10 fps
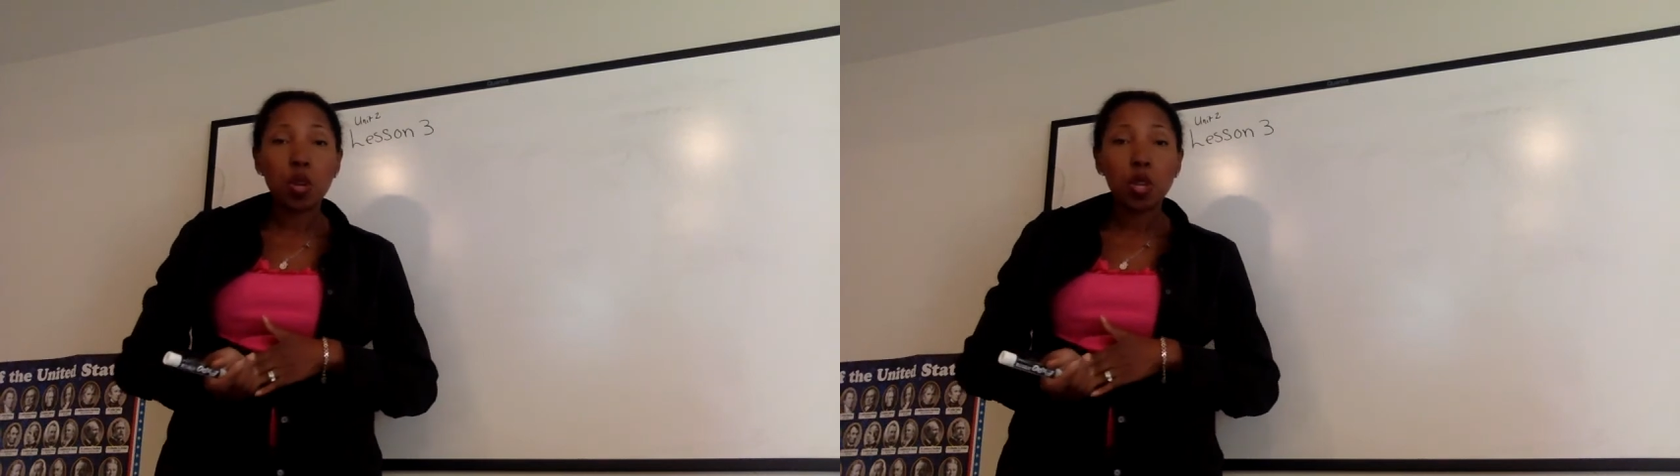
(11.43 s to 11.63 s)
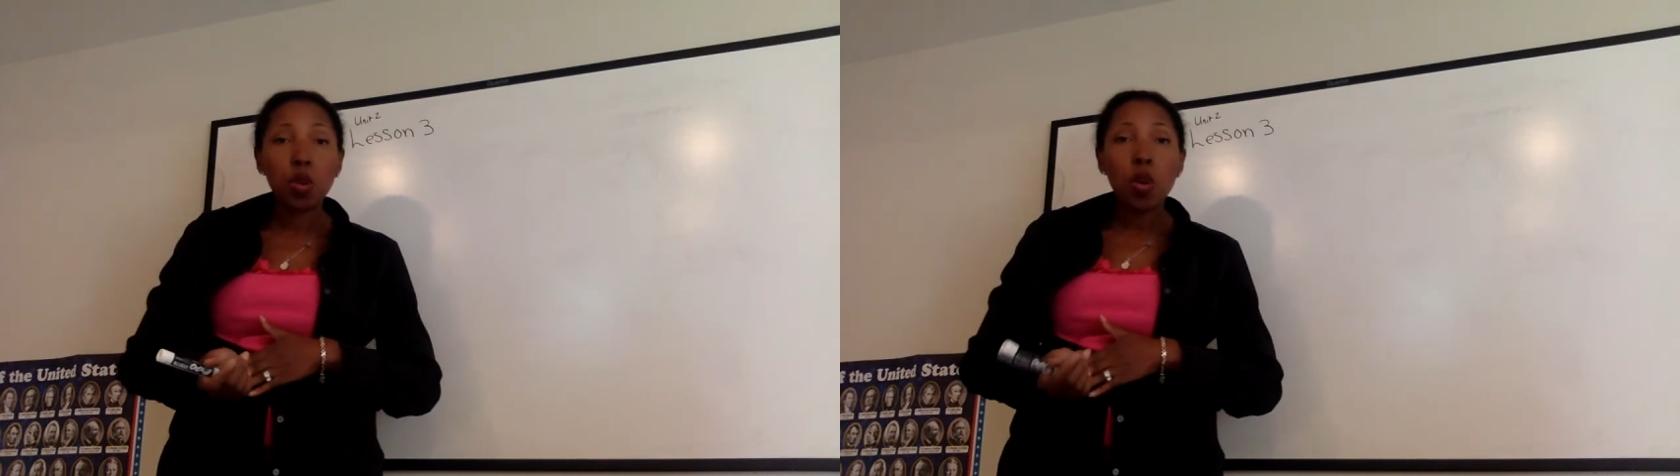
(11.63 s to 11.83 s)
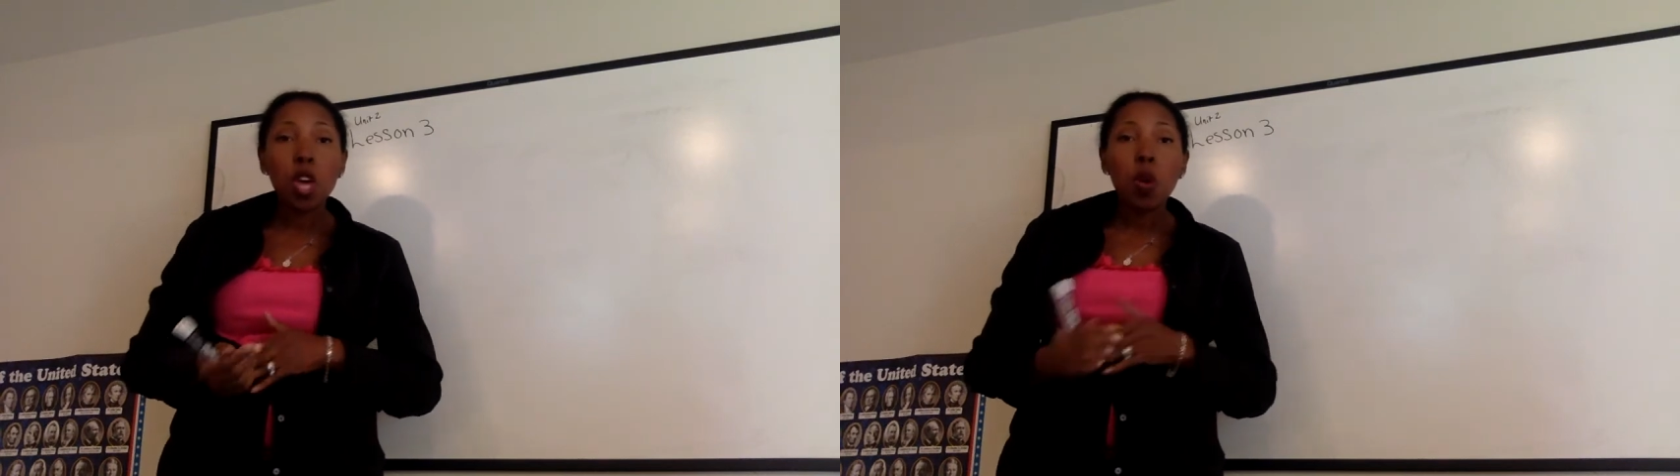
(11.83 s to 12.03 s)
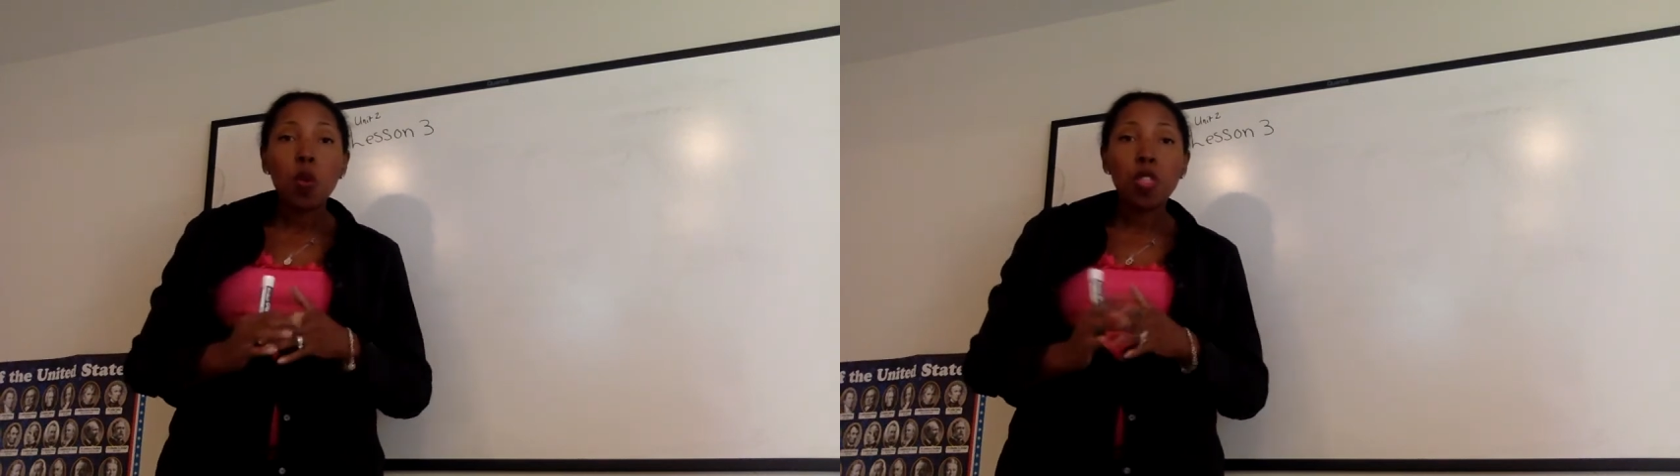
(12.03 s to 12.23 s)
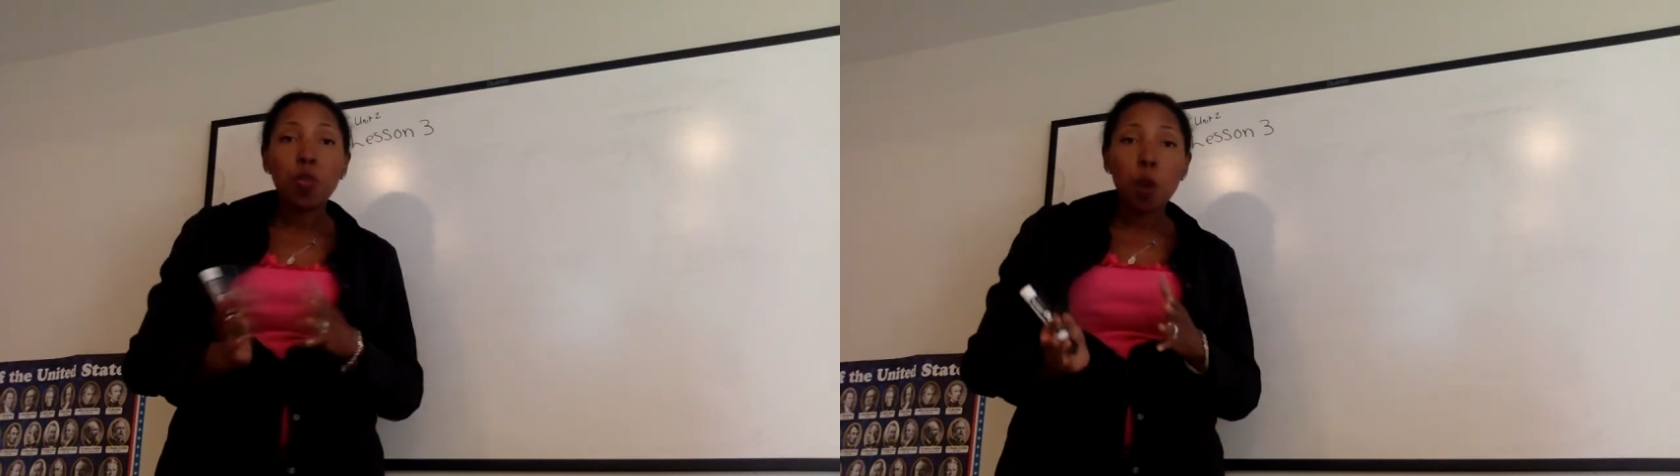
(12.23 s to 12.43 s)
you
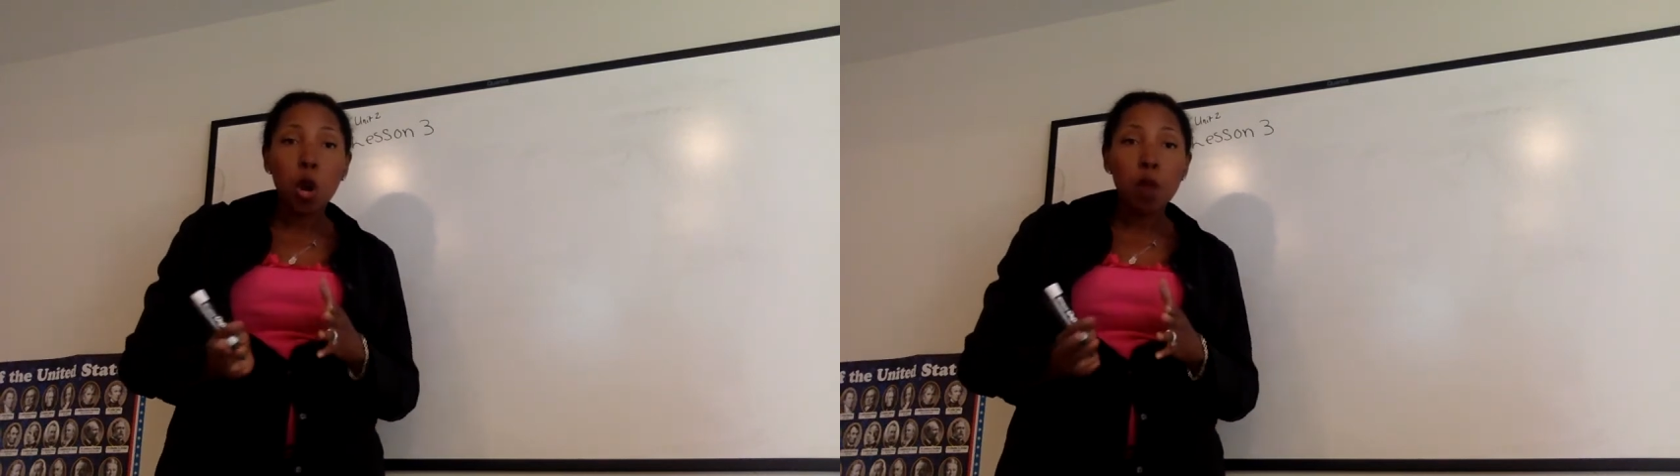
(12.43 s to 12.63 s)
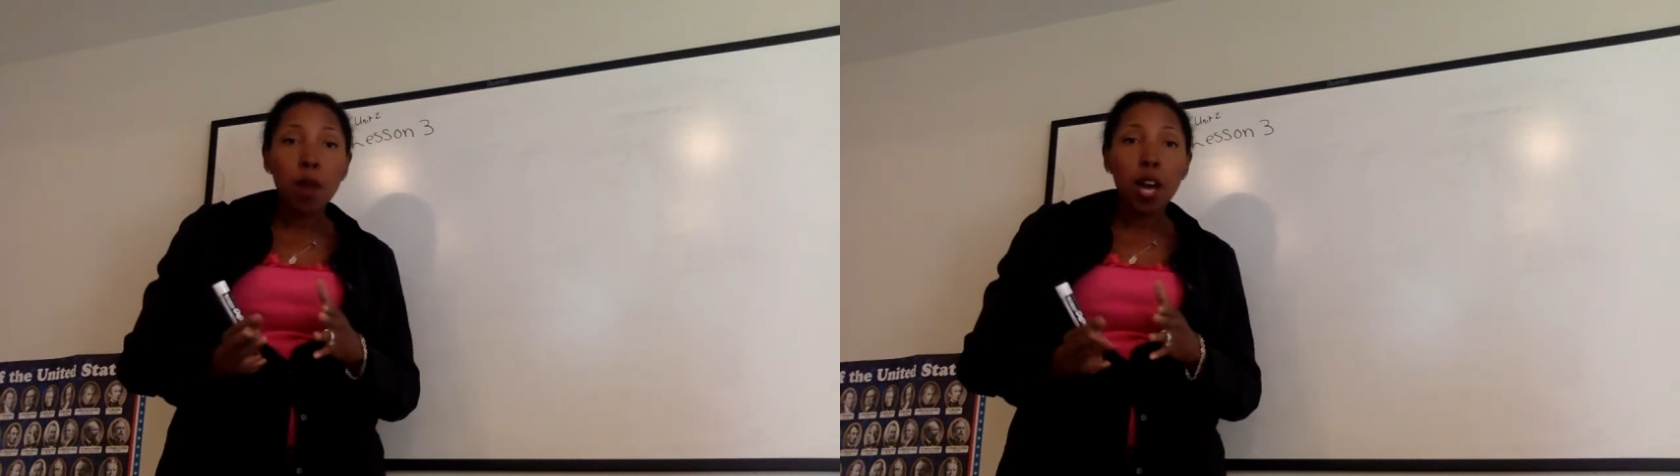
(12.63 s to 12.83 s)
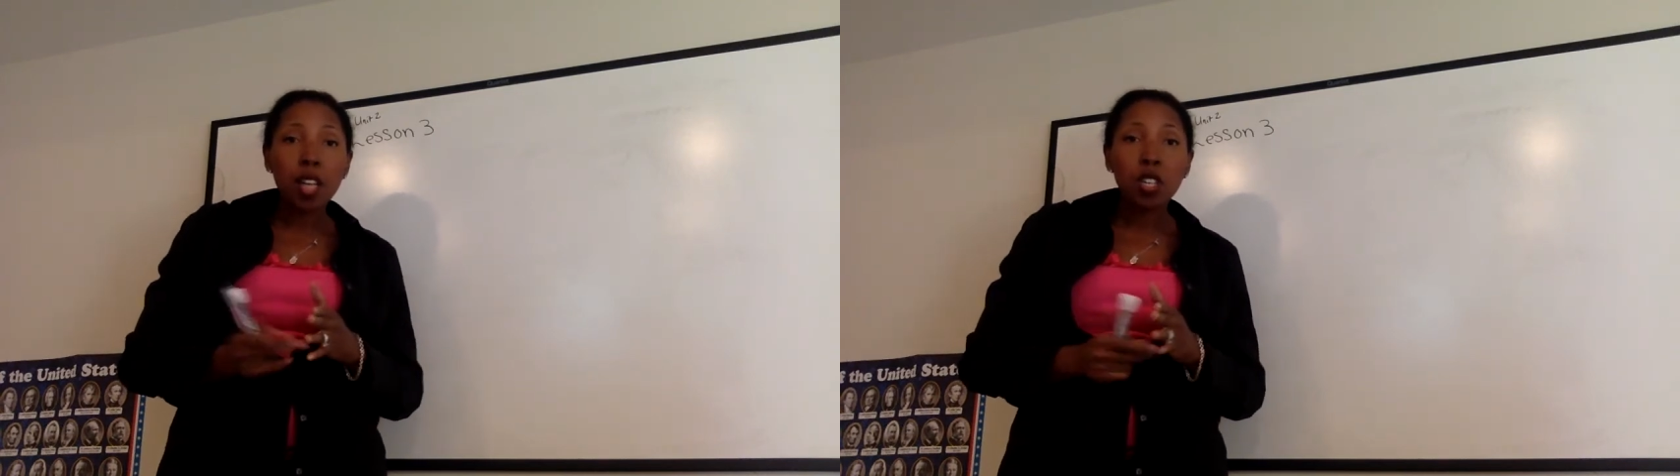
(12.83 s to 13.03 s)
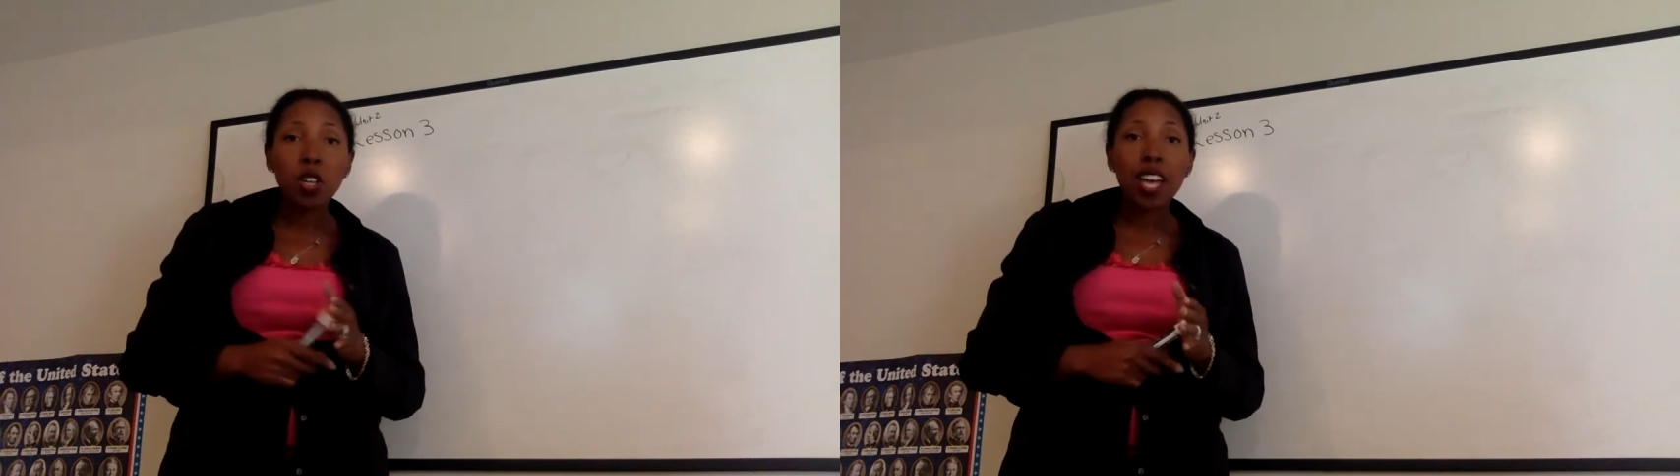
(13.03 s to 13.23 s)
with the bar model,